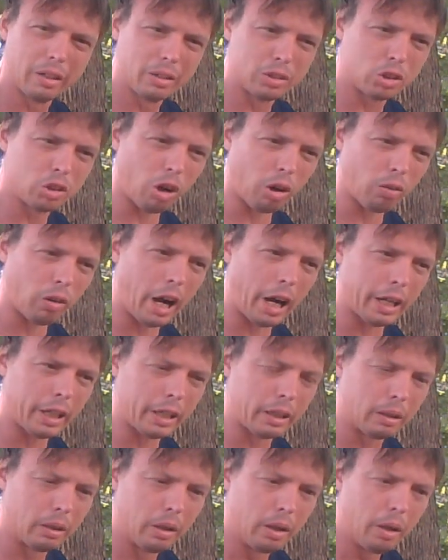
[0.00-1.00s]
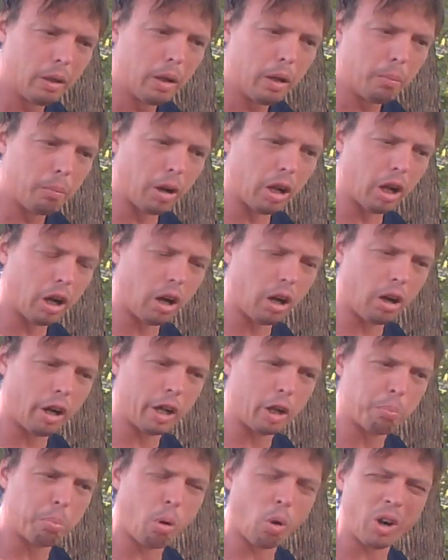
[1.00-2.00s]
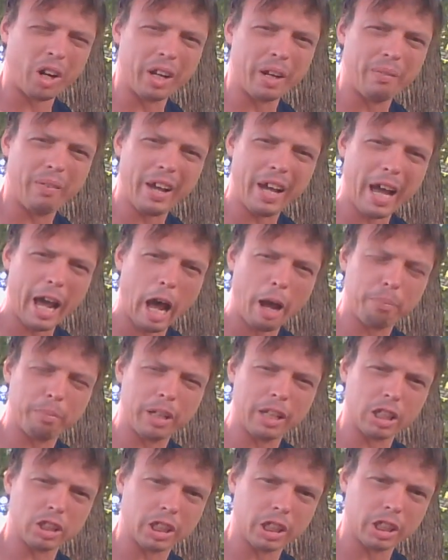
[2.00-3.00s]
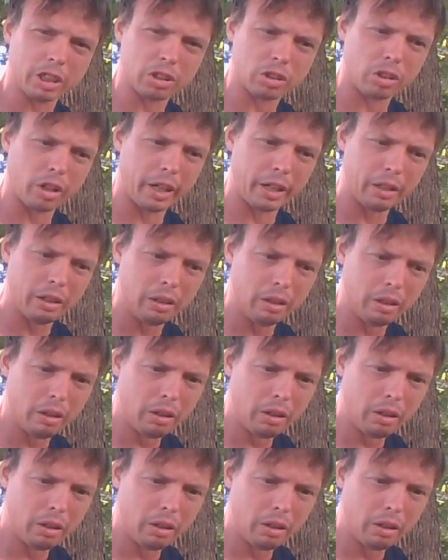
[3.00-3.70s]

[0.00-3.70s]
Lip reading: Started writing. Well, an important event happened in the sixth grade.